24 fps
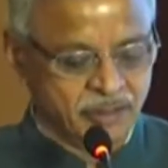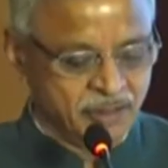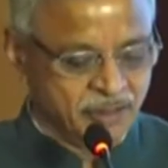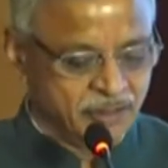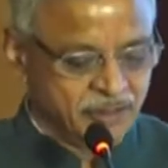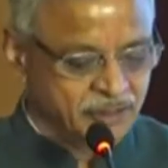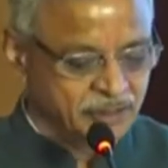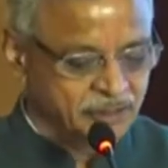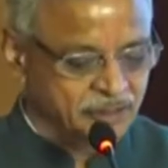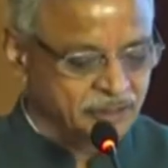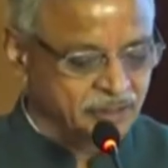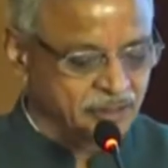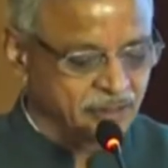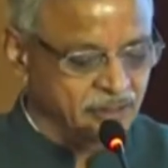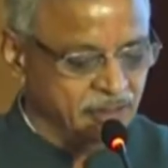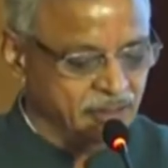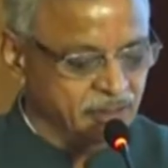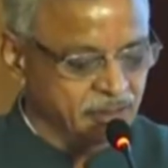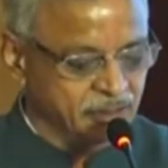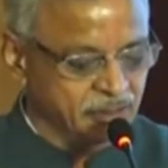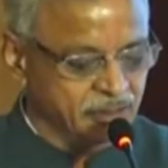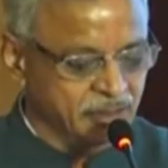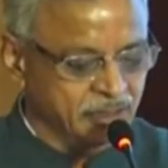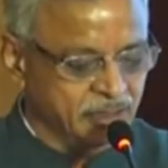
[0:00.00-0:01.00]
in the
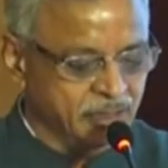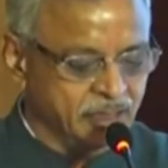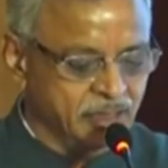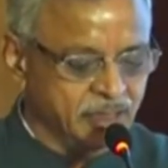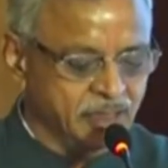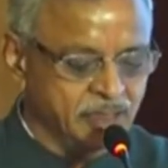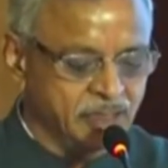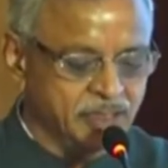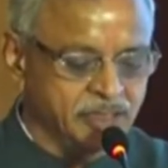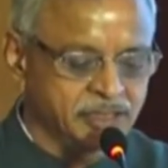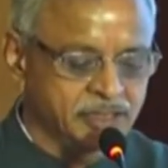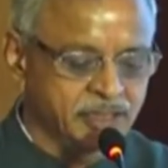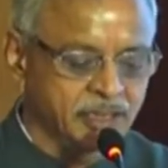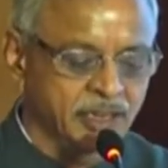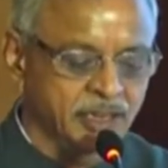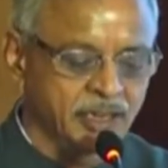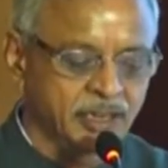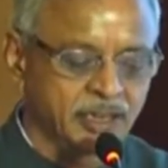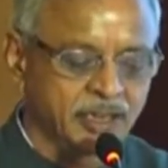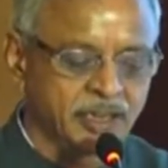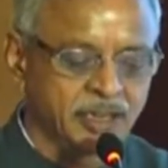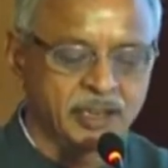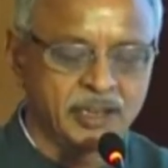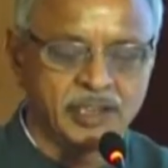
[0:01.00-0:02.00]
digital
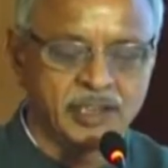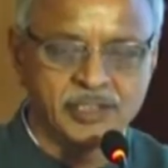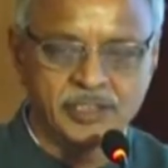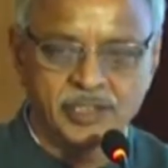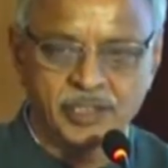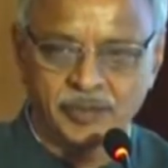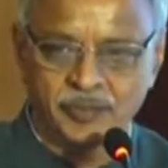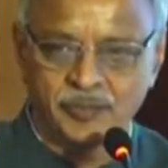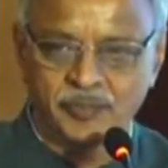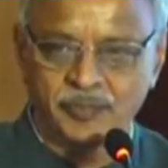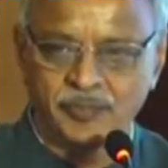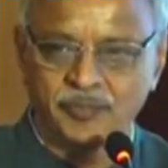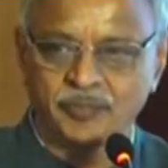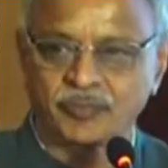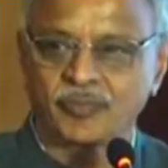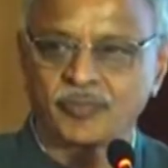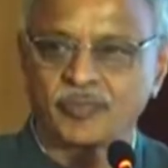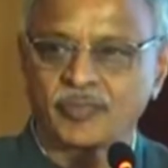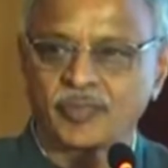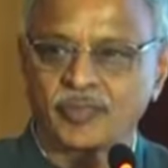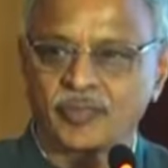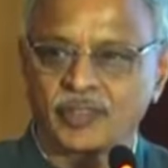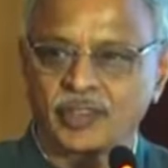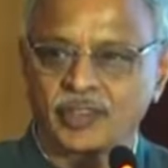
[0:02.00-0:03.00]
agriculture
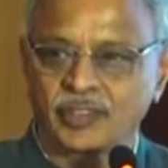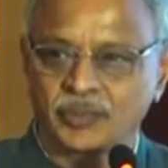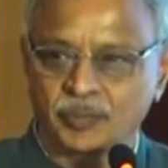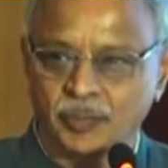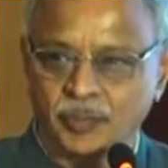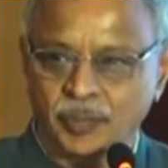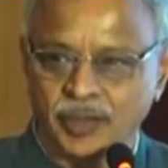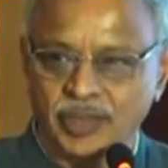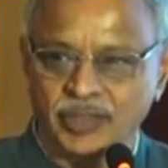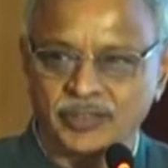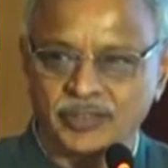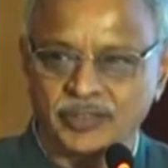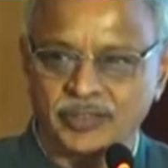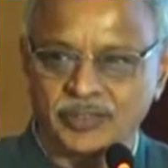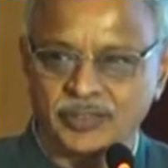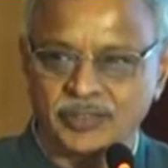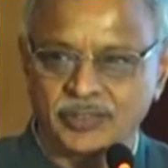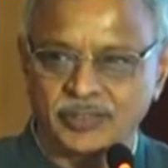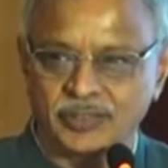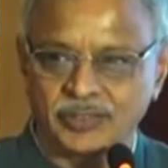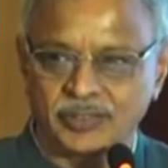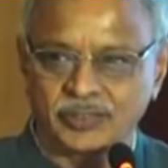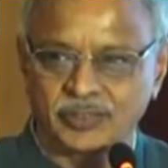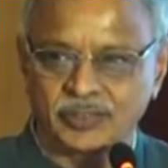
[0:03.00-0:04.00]

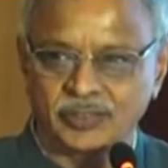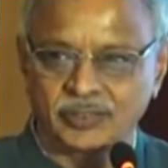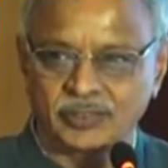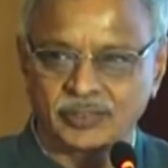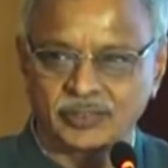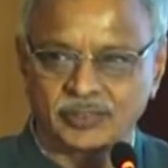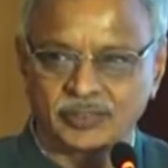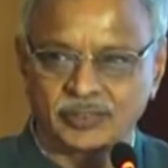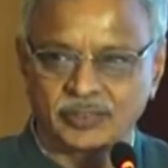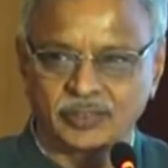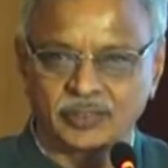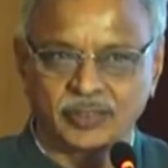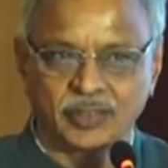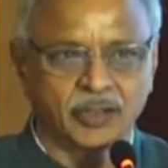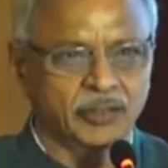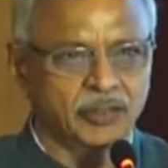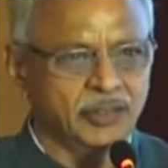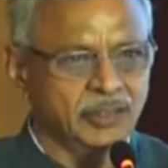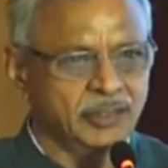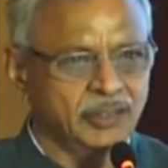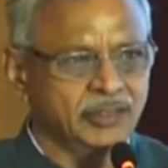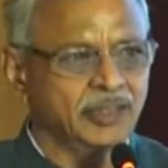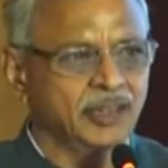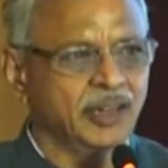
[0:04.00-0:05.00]
space, not
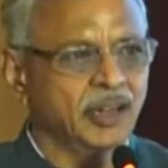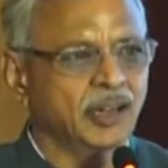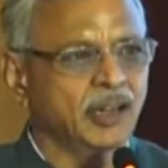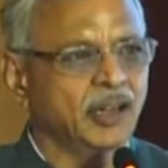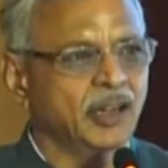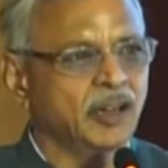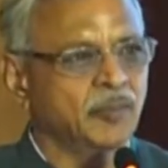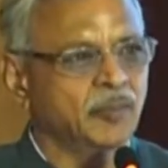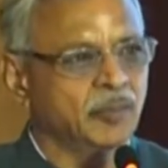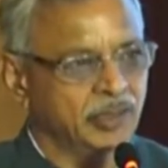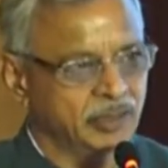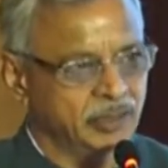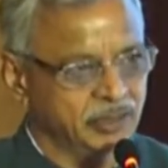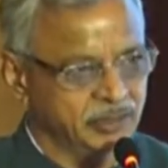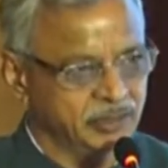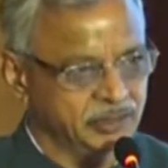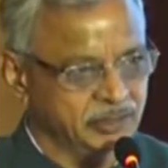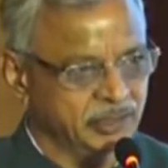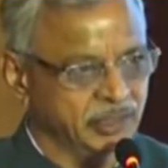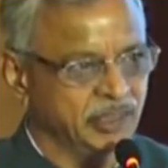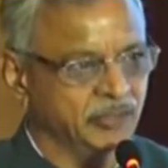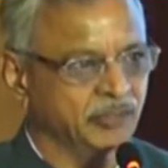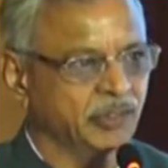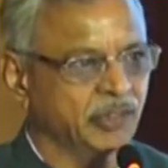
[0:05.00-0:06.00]
only in Telangana but this is
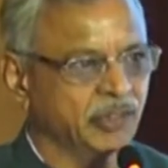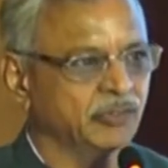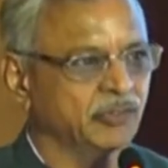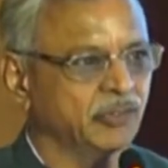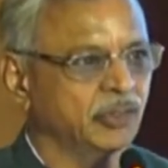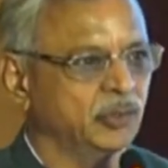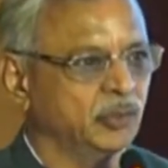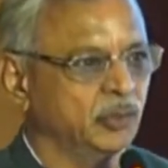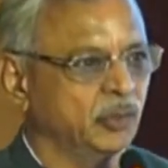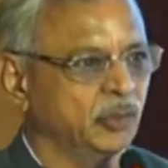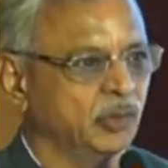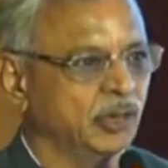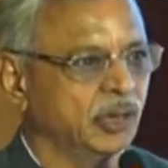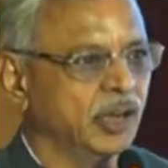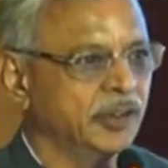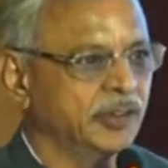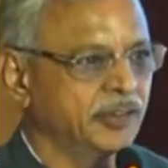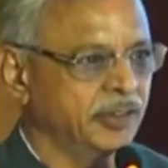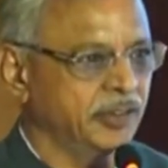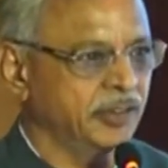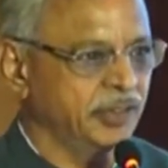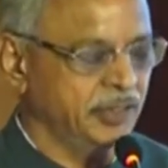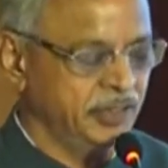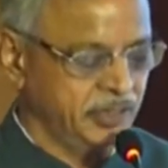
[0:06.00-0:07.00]
significant for the whole country.